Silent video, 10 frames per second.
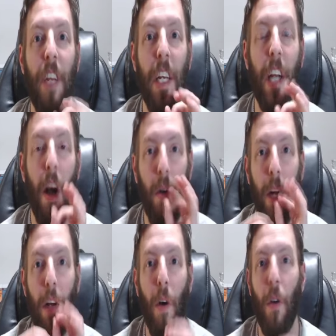you know,
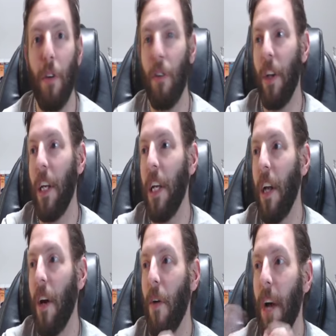like holders, like, you
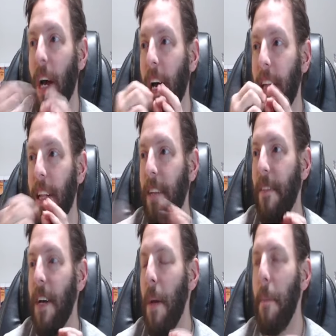know, that
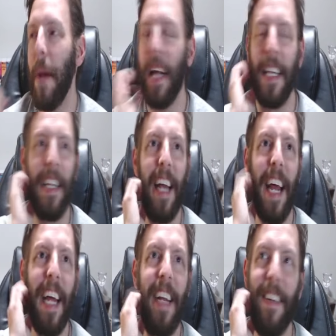back in the
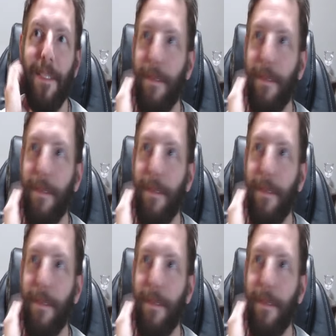day